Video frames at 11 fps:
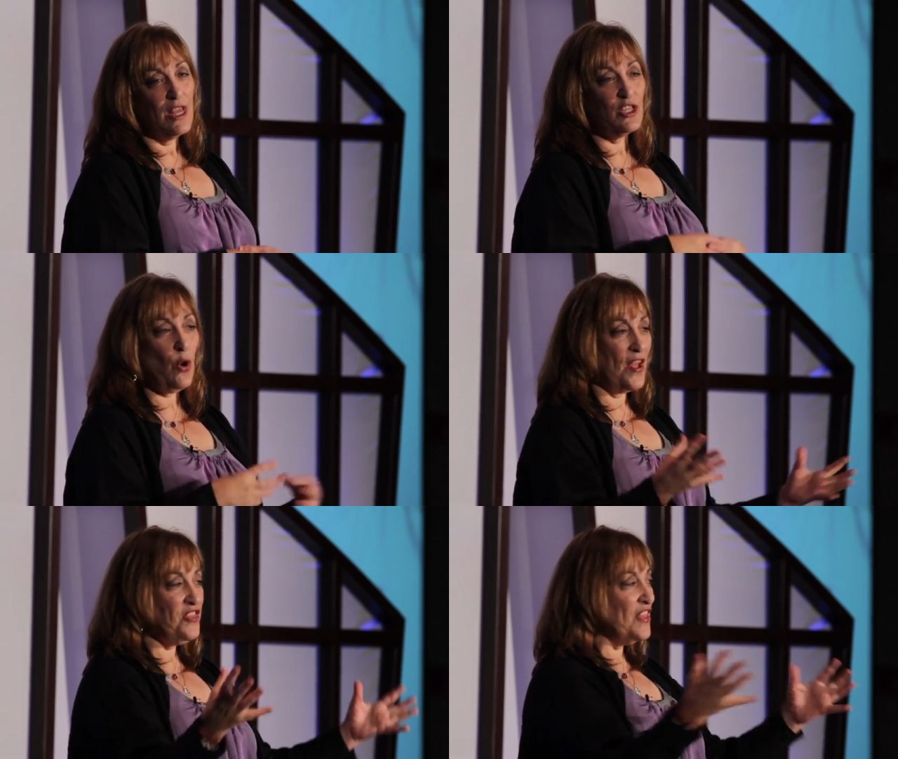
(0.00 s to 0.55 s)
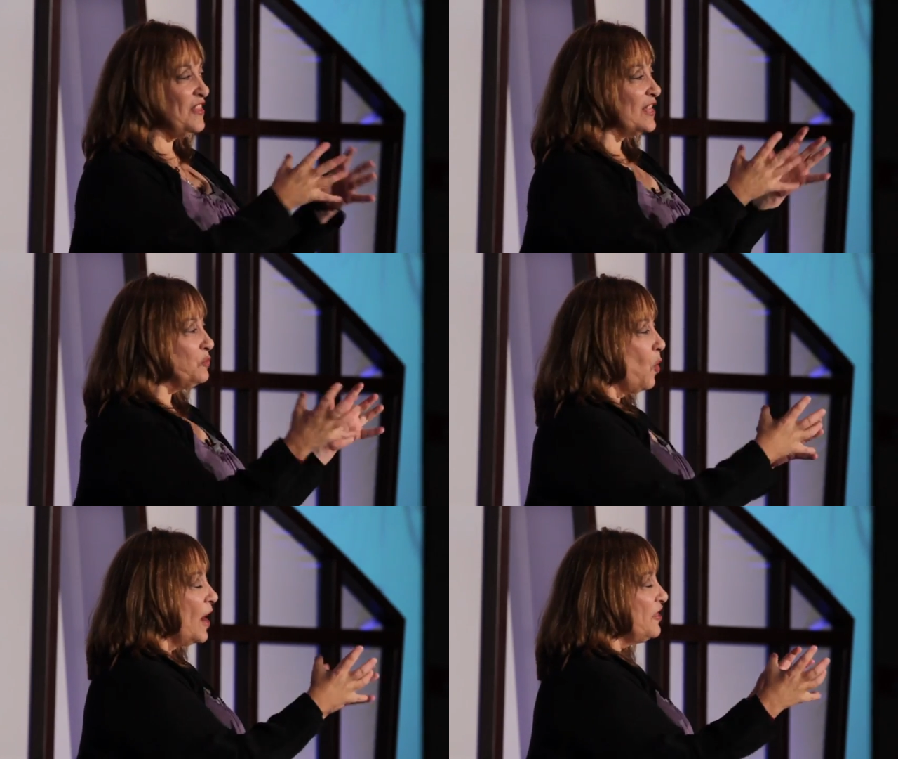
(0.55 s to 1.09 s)
So I think
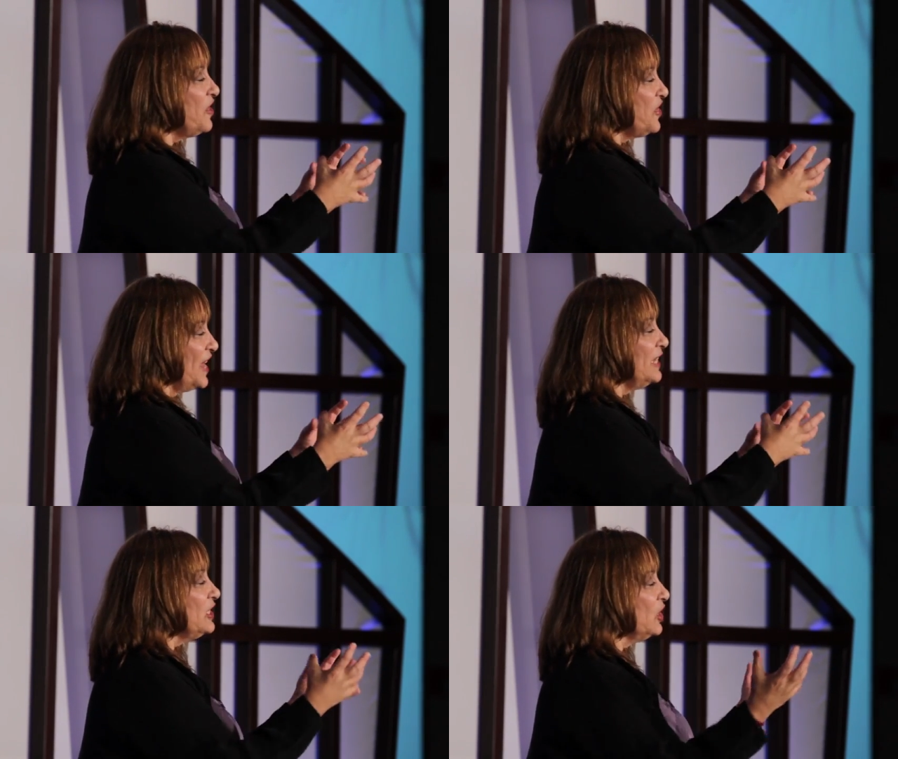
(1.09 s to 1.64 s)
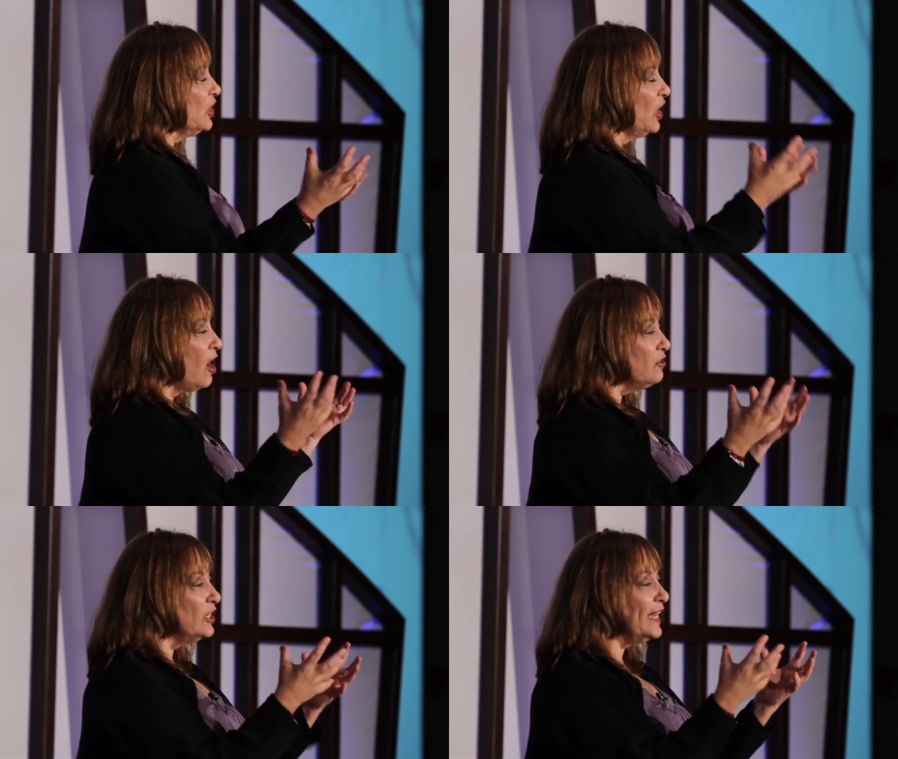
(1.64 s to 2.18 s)
that's one of the things you can
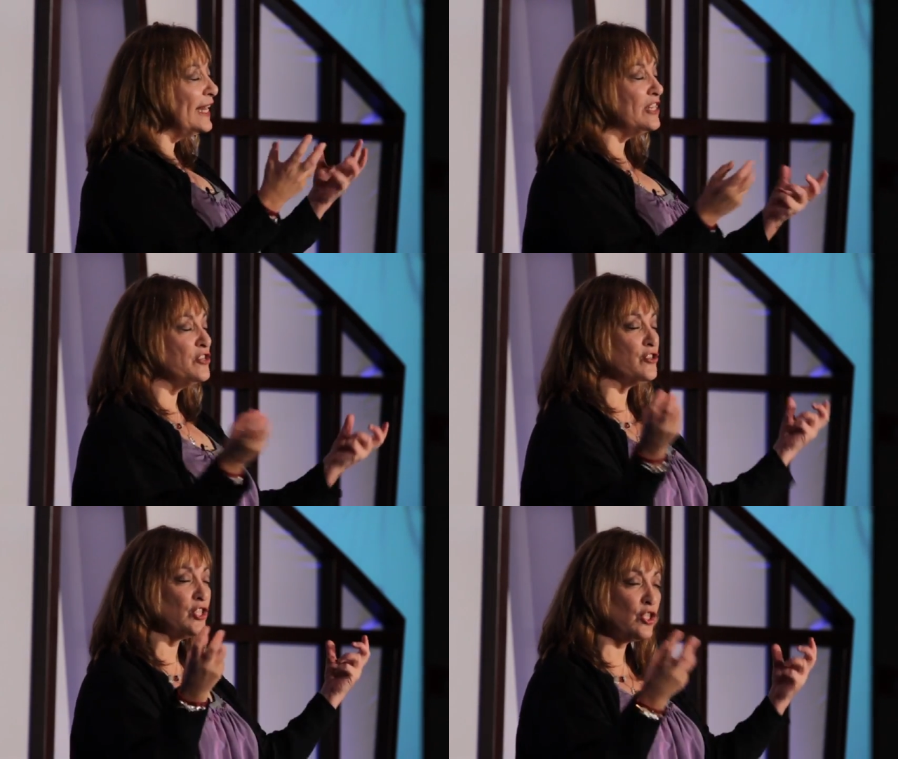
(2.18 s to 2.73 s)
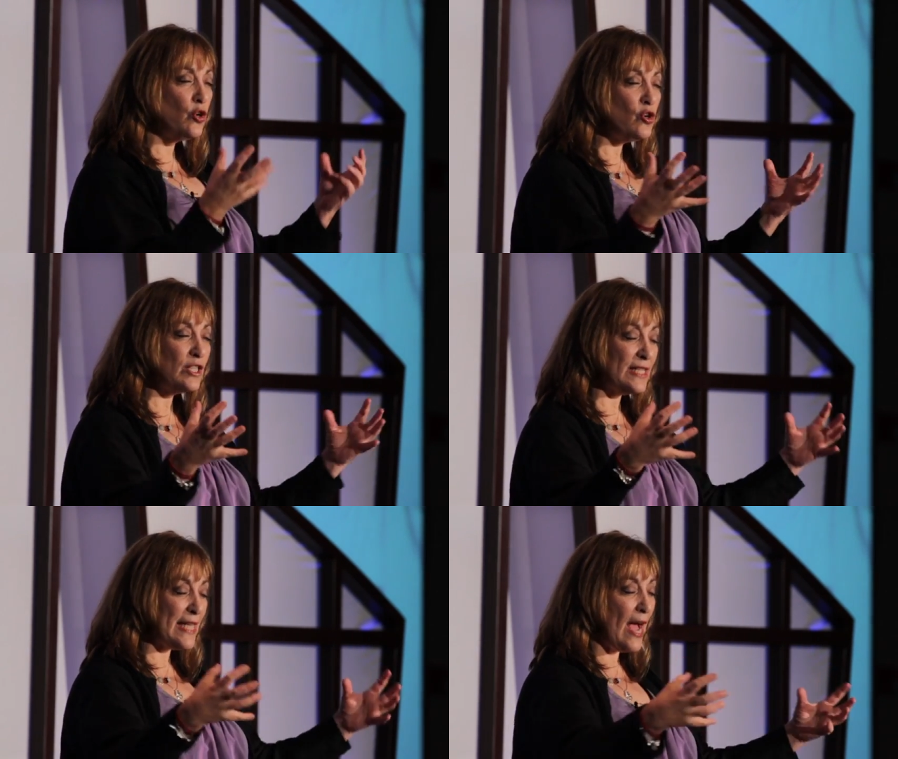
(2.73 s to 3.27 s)
all look at your
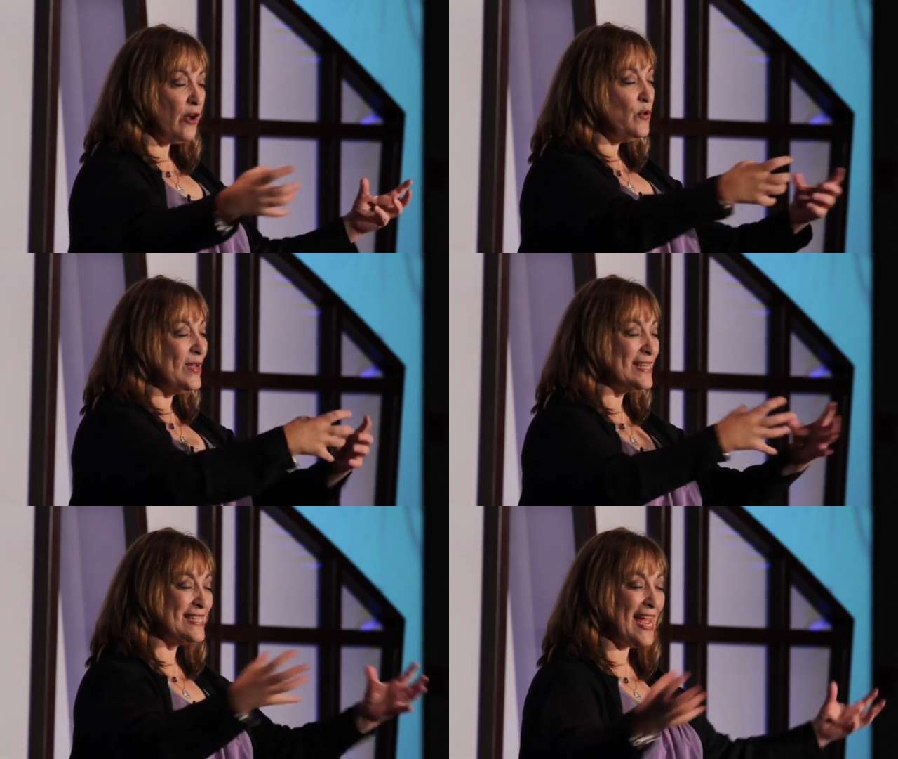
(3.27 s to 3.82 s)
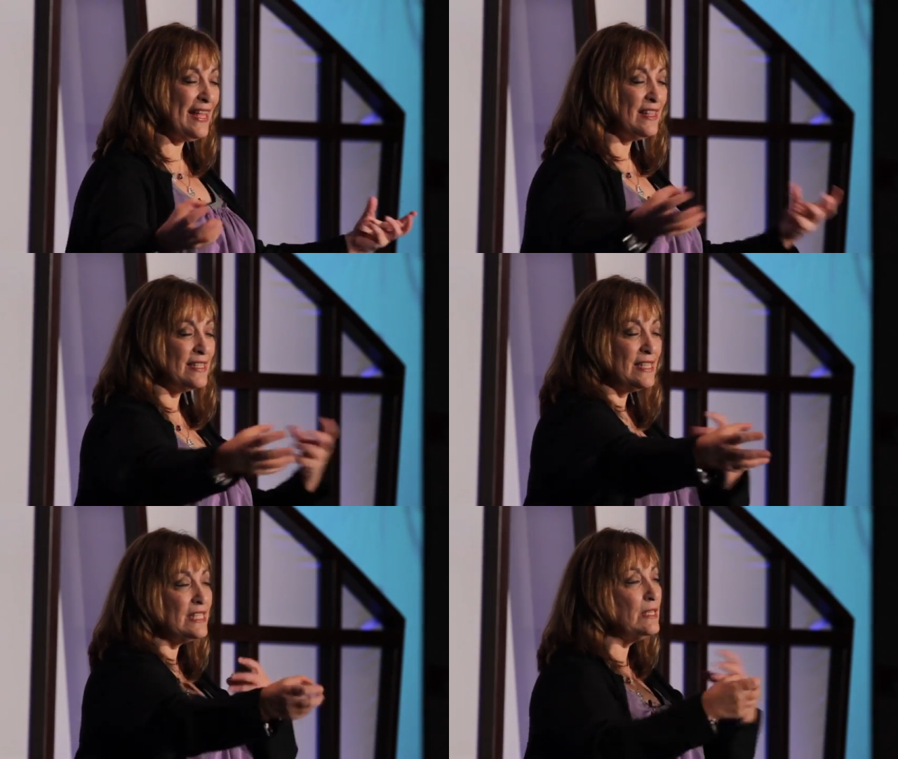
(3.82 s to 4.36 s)
schools is how you can take
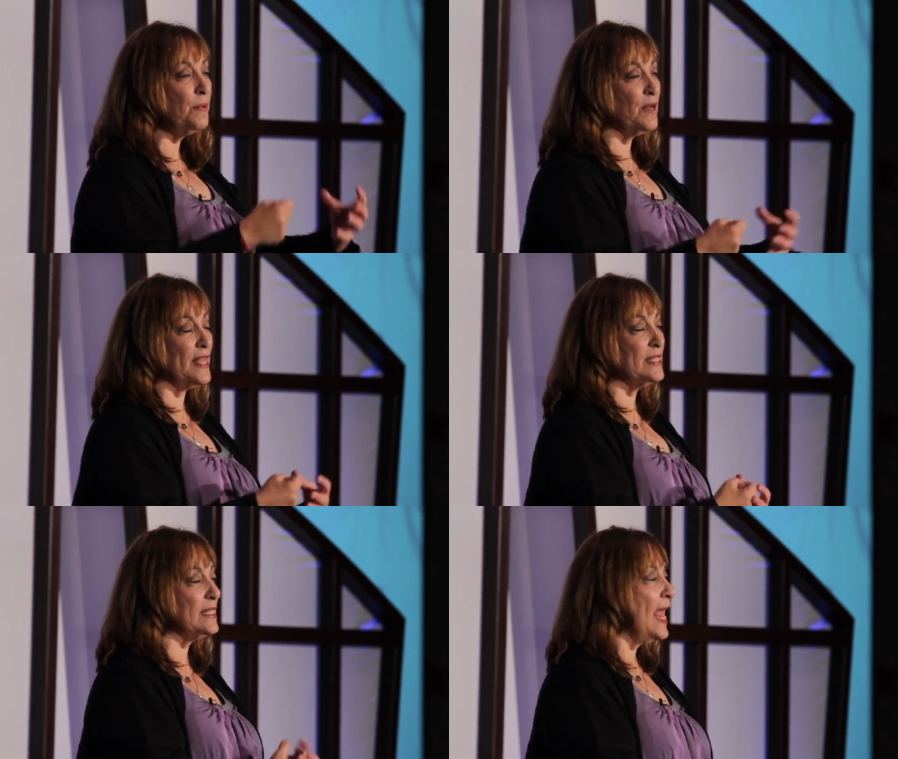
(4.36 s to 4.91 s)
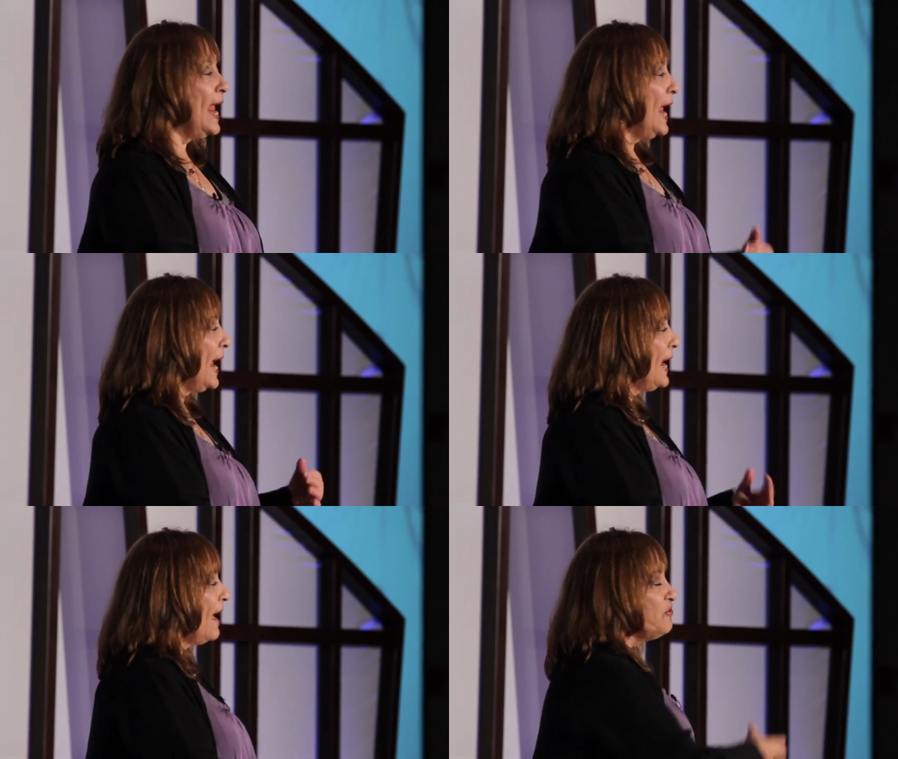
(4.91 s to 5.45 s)
the disciplines
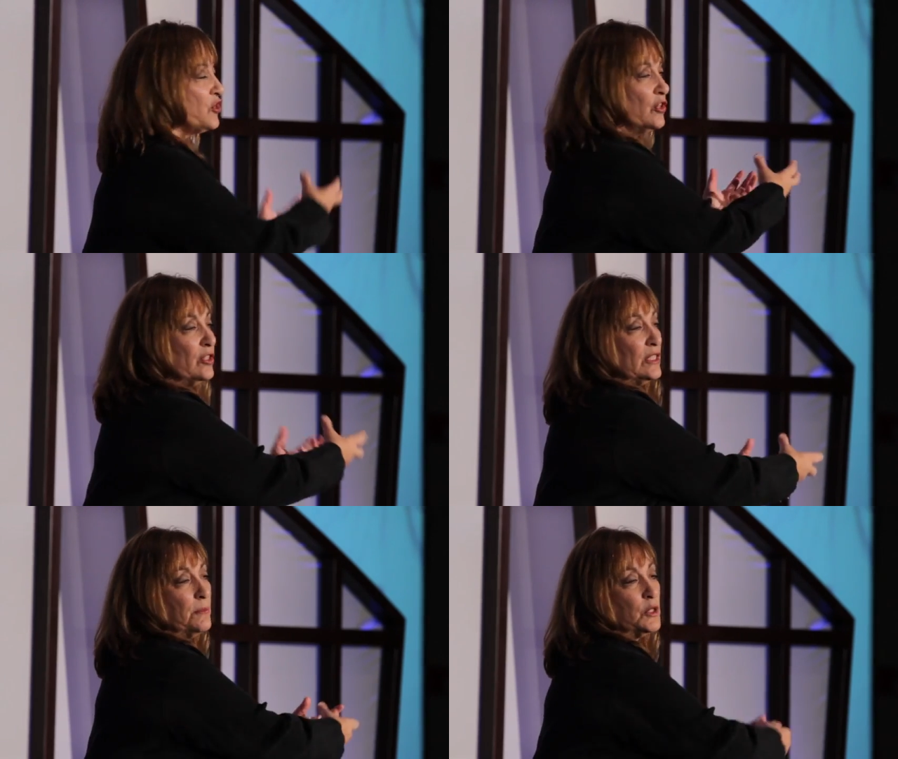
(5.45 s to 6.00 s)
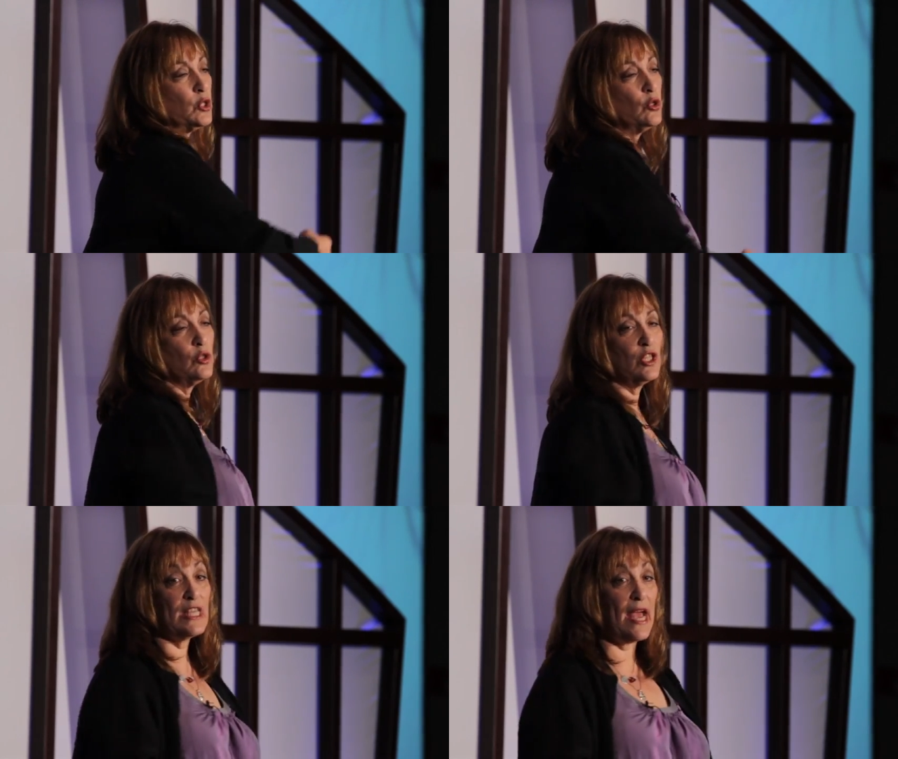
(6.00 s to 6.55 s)
and have journalism
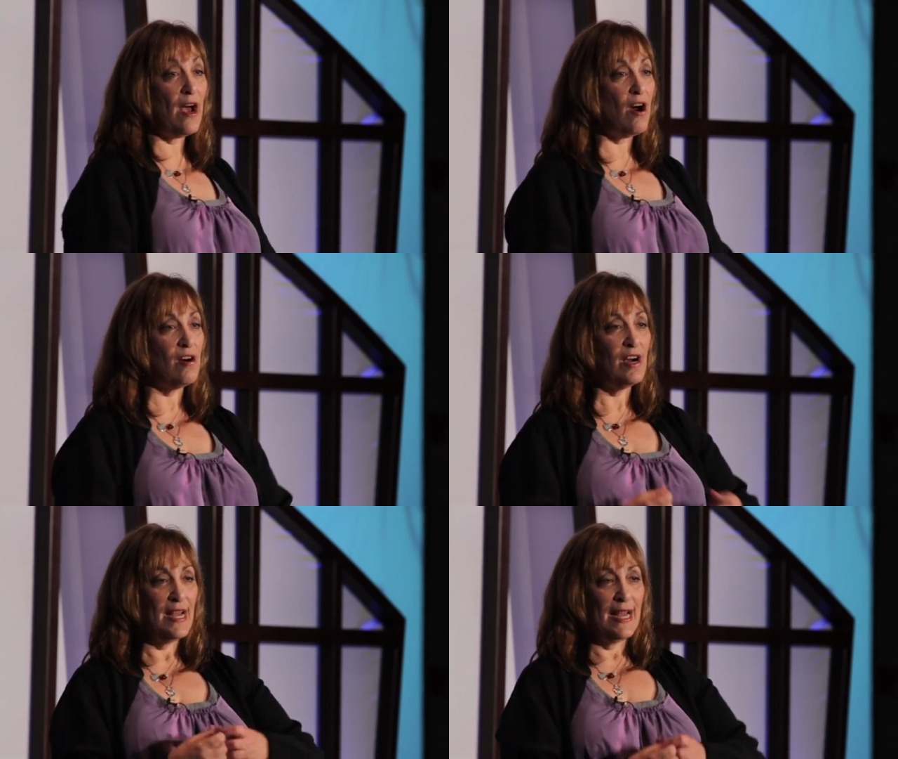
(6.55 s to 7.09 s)
schools tell